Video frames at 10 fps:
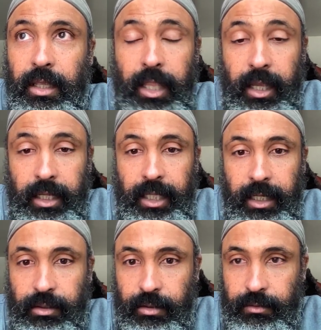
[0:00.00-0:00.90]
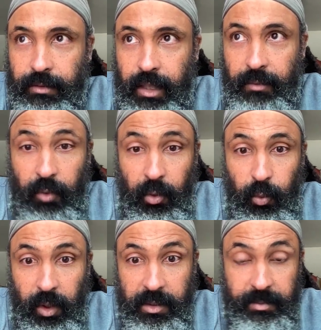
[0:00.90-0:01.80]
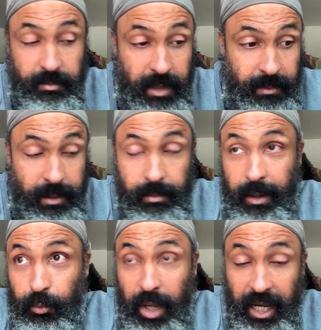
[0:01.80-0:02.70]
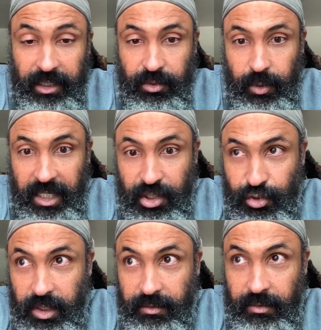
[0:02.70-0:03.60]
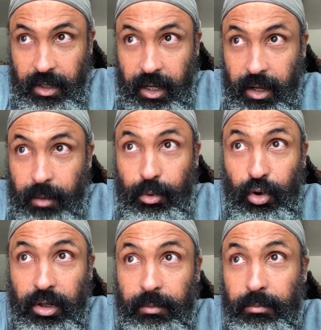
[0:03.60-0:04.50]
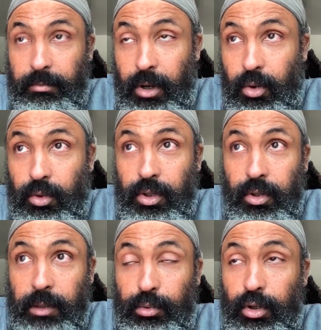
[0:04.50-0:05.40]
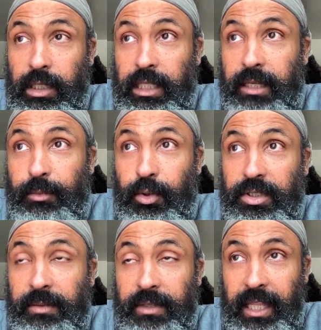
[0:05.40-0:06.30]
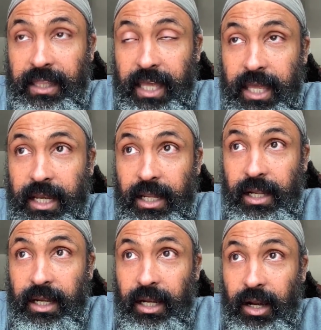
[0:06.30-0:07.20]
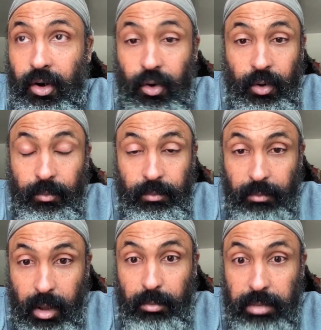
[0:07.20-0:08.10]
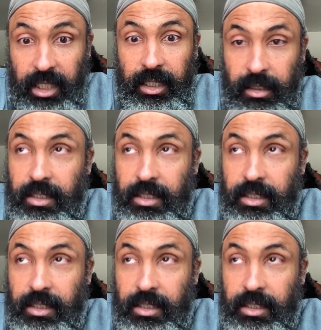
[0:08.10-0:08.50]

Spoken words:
like a doctor, many people might react to an injury, a broken bone or a broken limb or something like that, or blood